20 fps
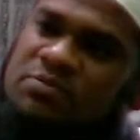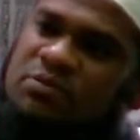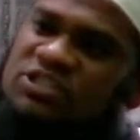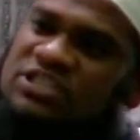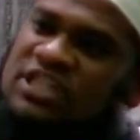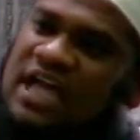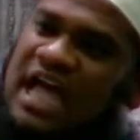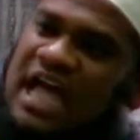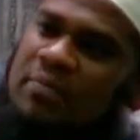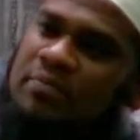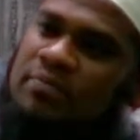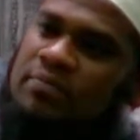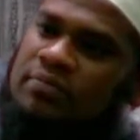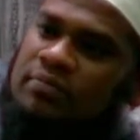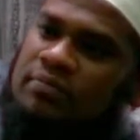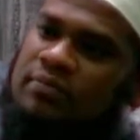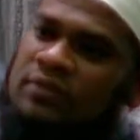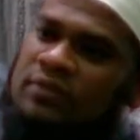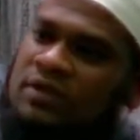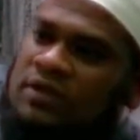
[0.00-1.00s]
It's
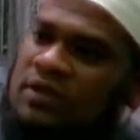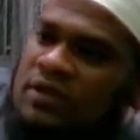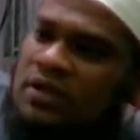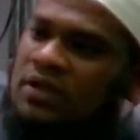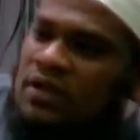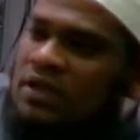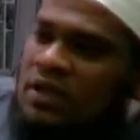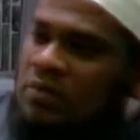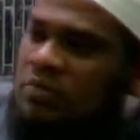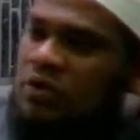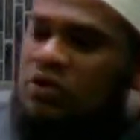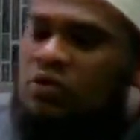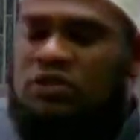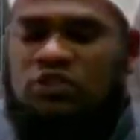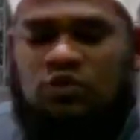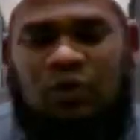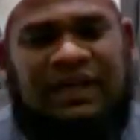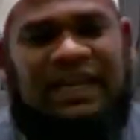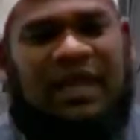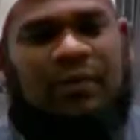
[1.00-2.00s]
mustahab.
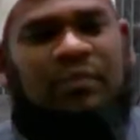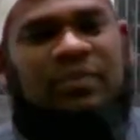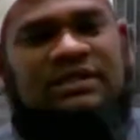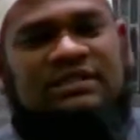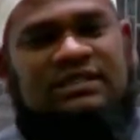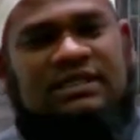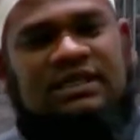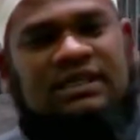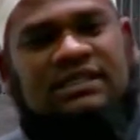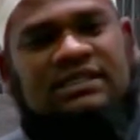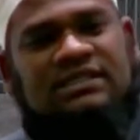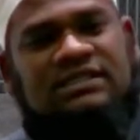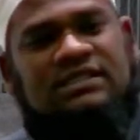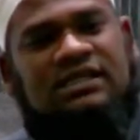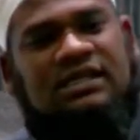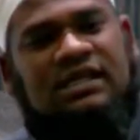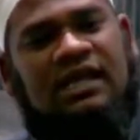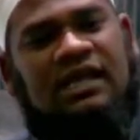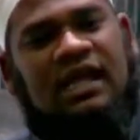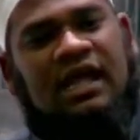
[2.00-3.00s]
Because what happens
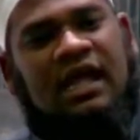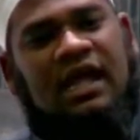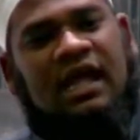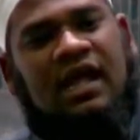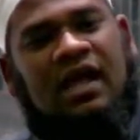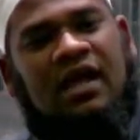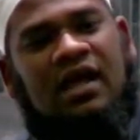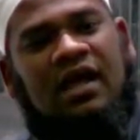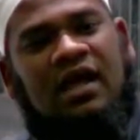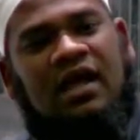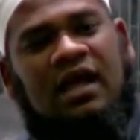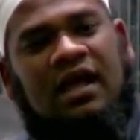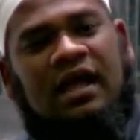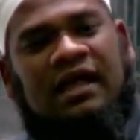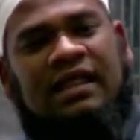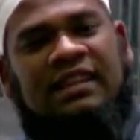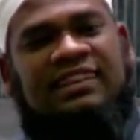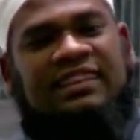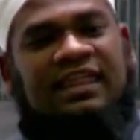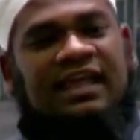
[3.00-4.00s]
is,
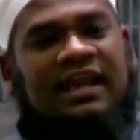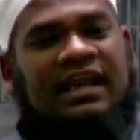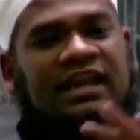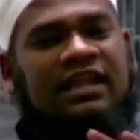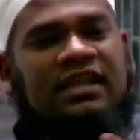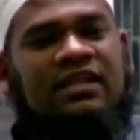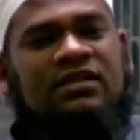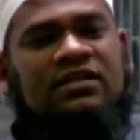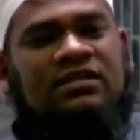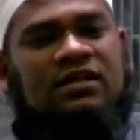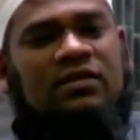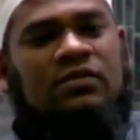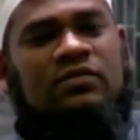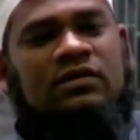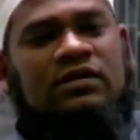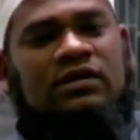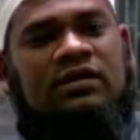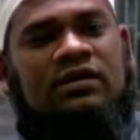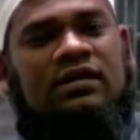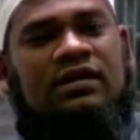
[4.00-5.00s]
the
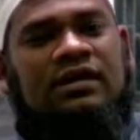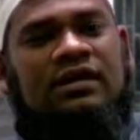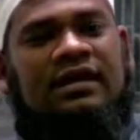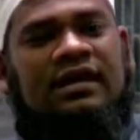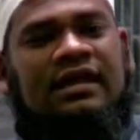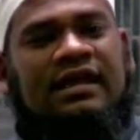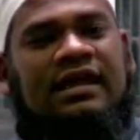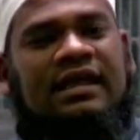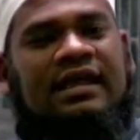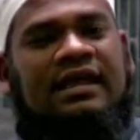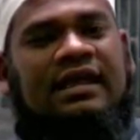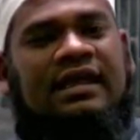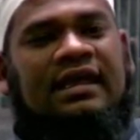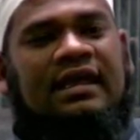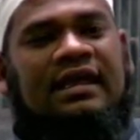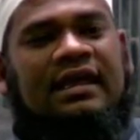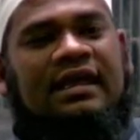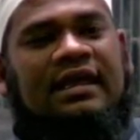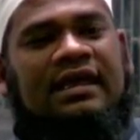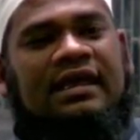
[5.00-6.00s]
ringtone,
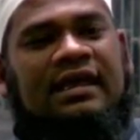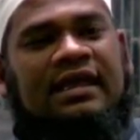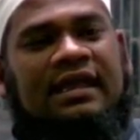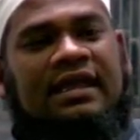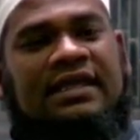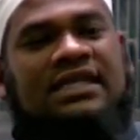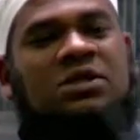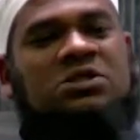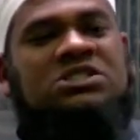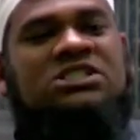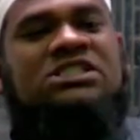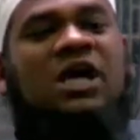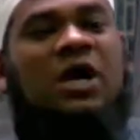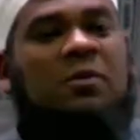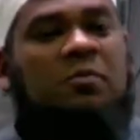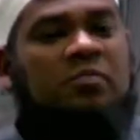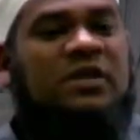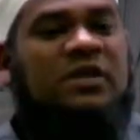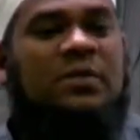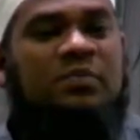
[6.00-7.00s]
it
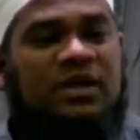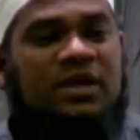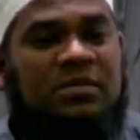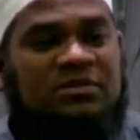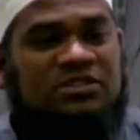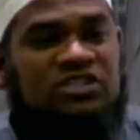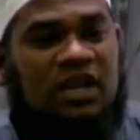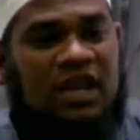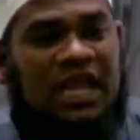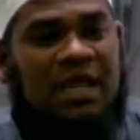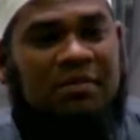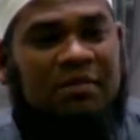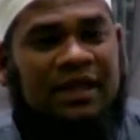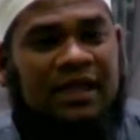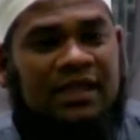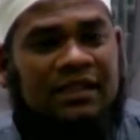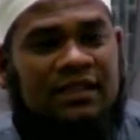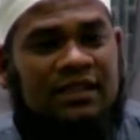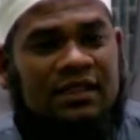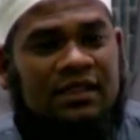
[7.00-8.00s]
disturbs people in
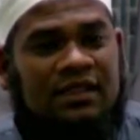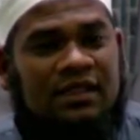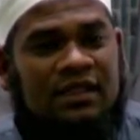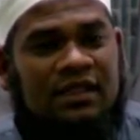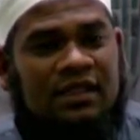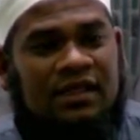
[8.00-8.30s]
salah, am I right?